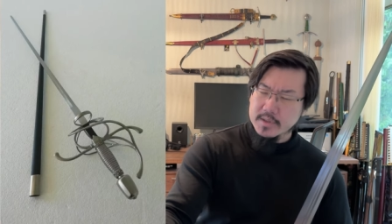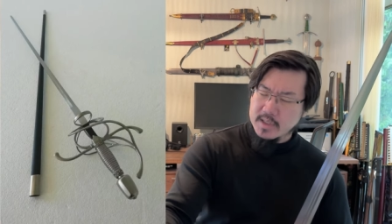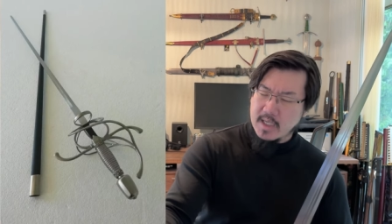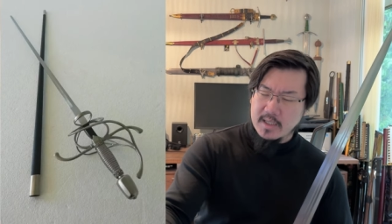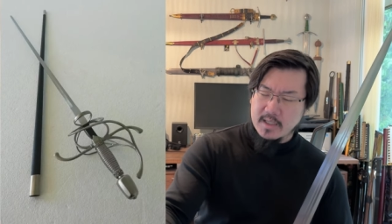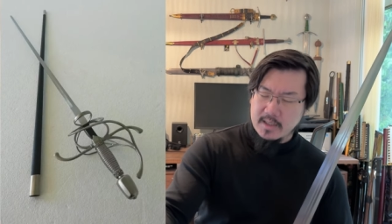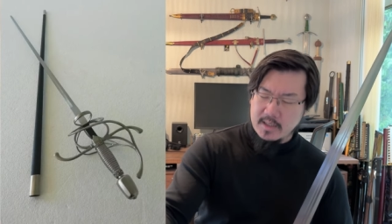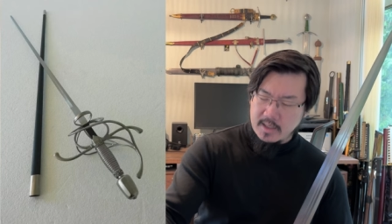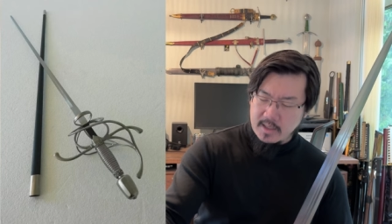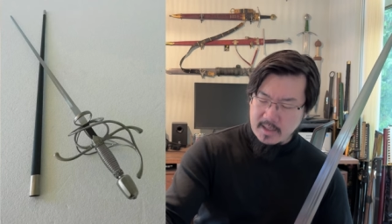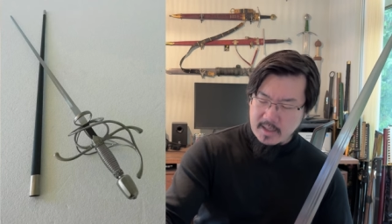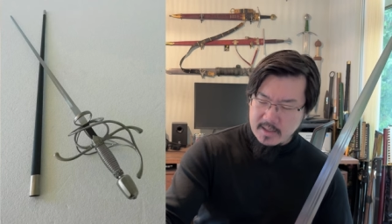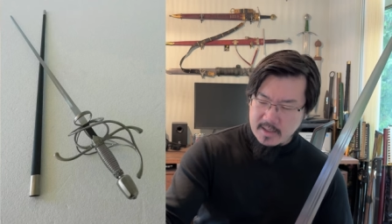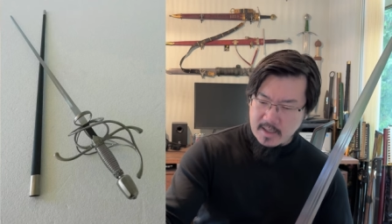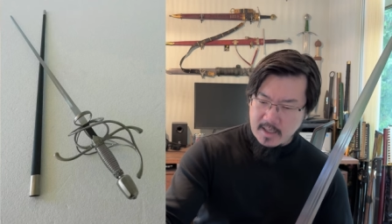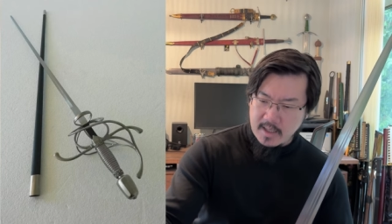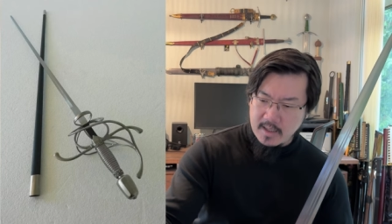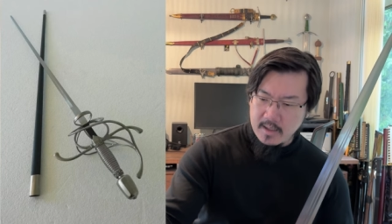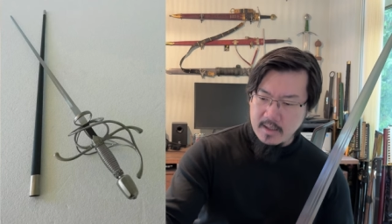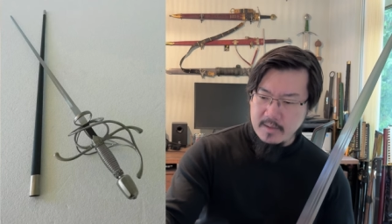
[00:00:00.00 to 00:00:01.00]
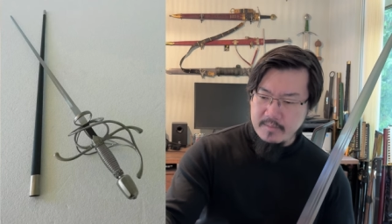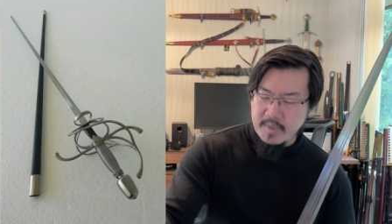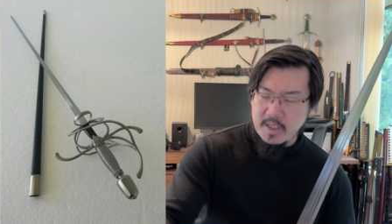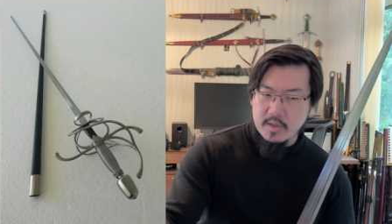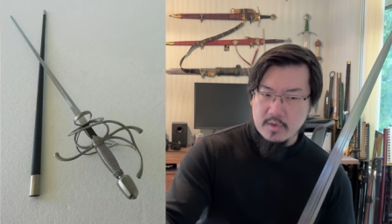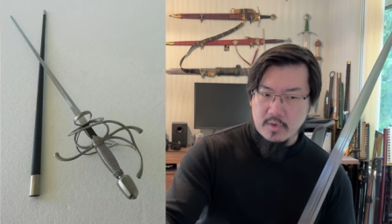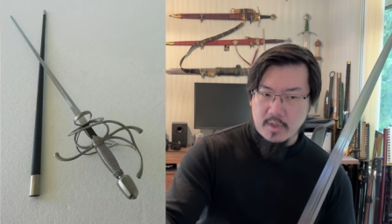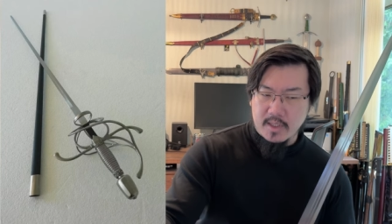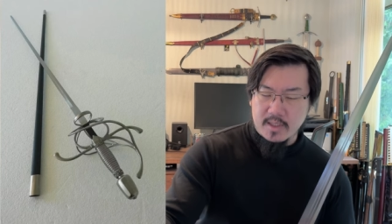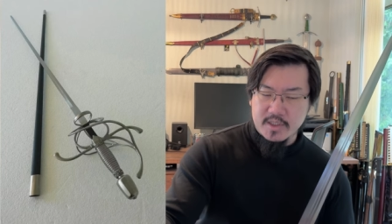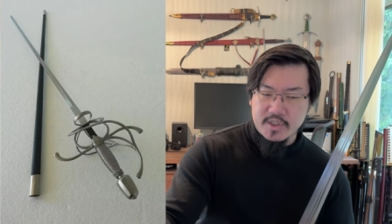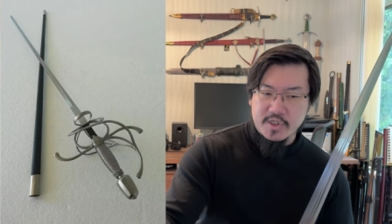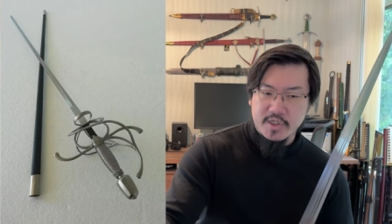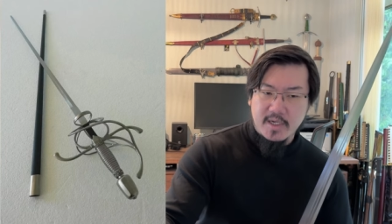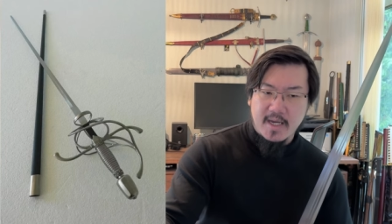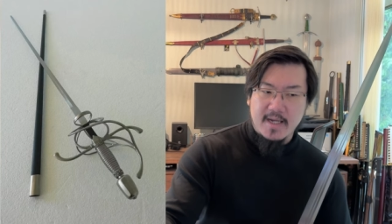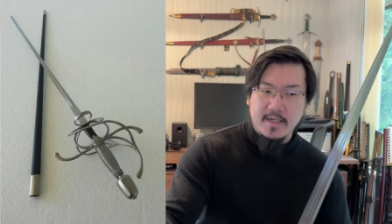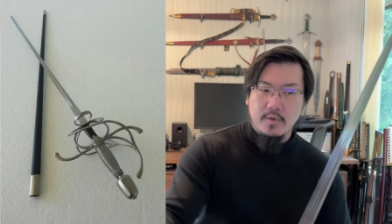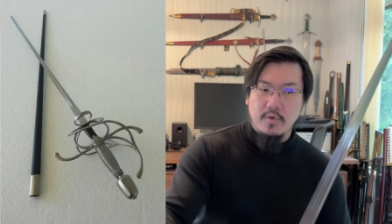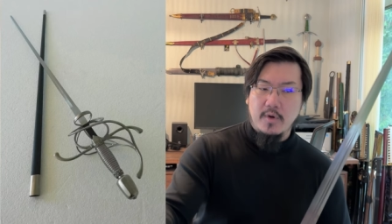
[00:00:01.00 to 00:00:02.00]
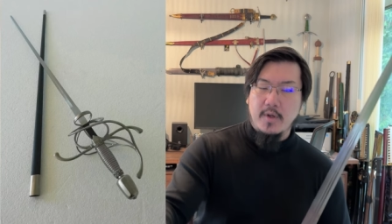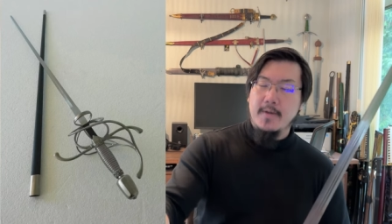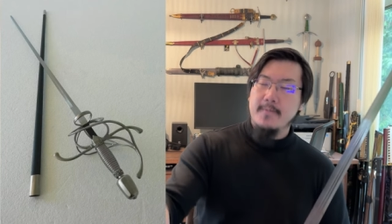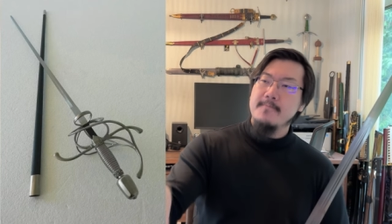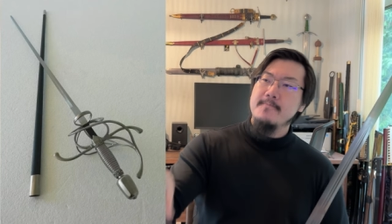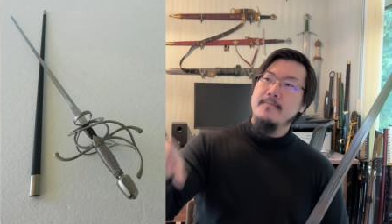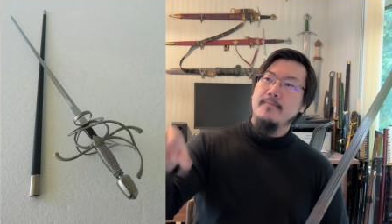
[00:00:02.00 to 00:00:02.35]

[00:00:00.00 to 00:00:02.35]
solidly in the mid-range category.